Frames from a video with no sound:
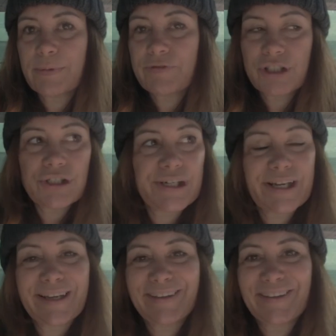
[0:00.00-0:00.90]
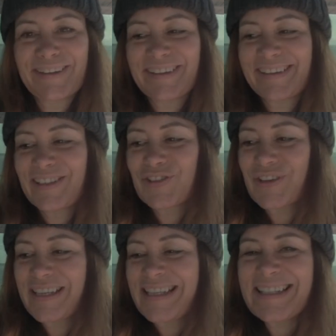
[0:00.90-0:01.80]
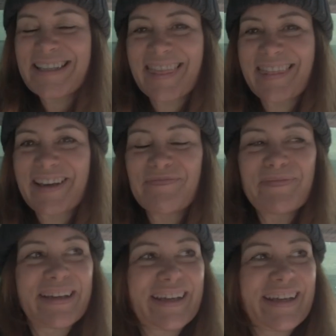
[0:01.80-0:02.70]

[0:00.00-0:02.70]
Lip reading: Richard and I are going to enjoy eating them.